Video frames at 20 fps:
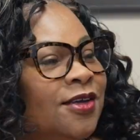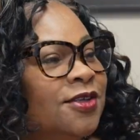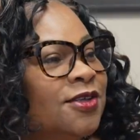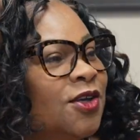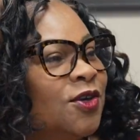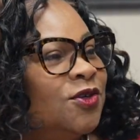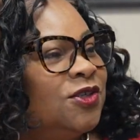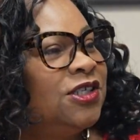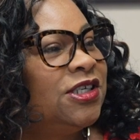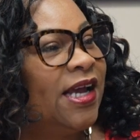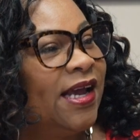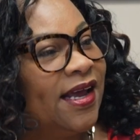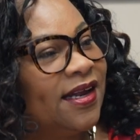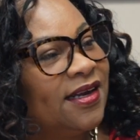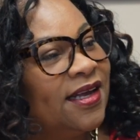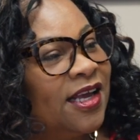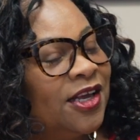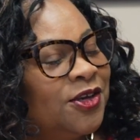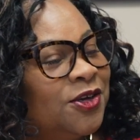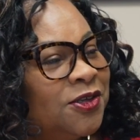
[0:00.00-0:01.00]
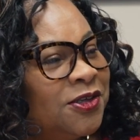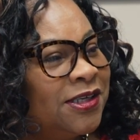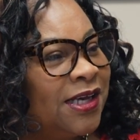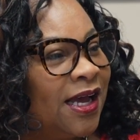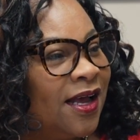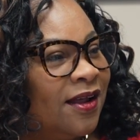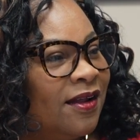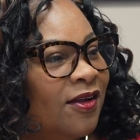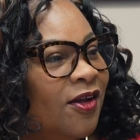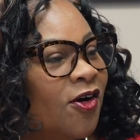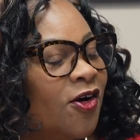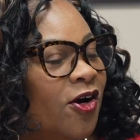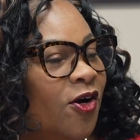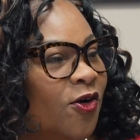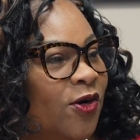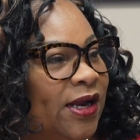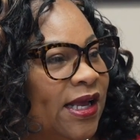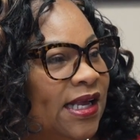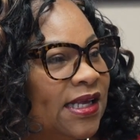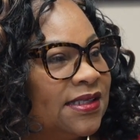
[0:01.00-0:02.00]
So, Jan, can you tell our
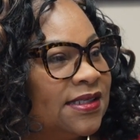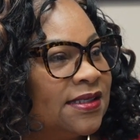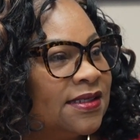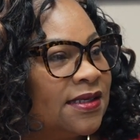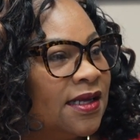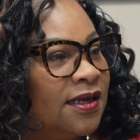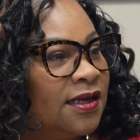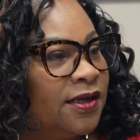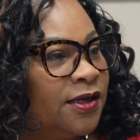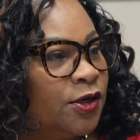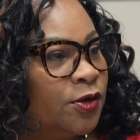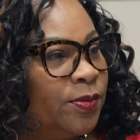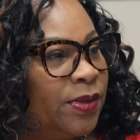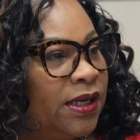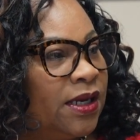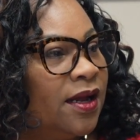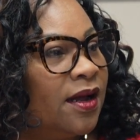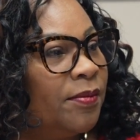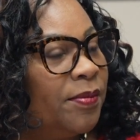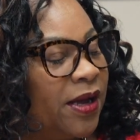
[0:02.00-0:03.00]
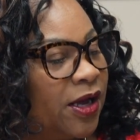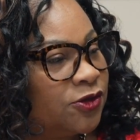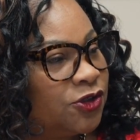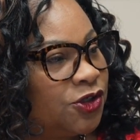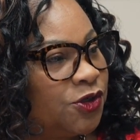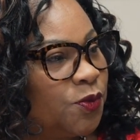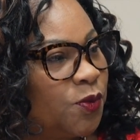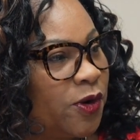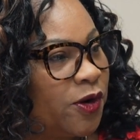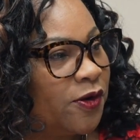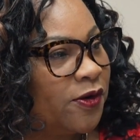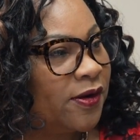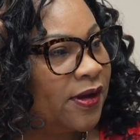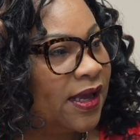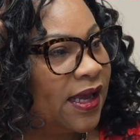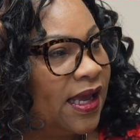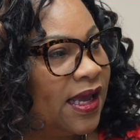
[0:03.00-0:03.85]
audience a little bit about your work